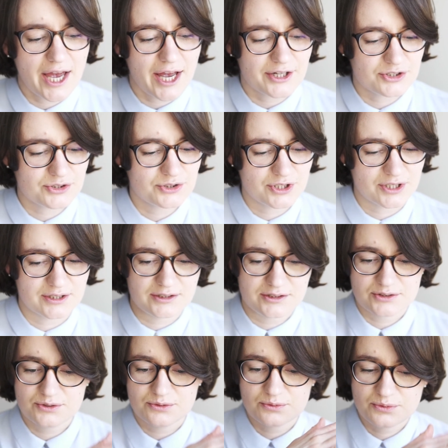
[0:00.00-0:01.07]
and you
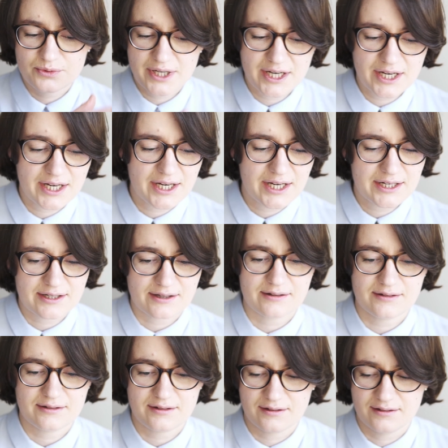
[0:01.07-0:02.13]
just read
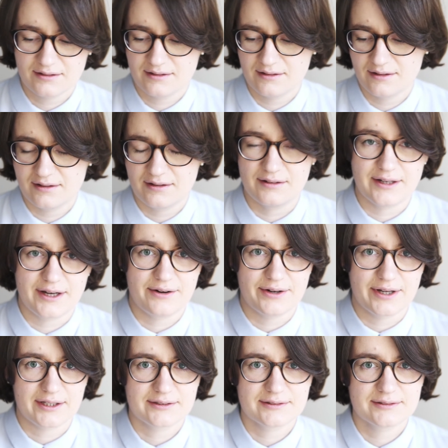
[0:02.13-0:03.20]
and learn
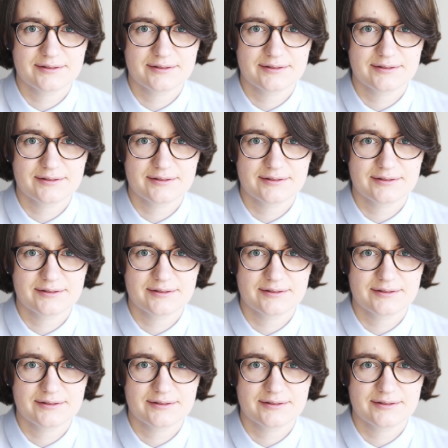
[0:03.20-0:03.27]
it.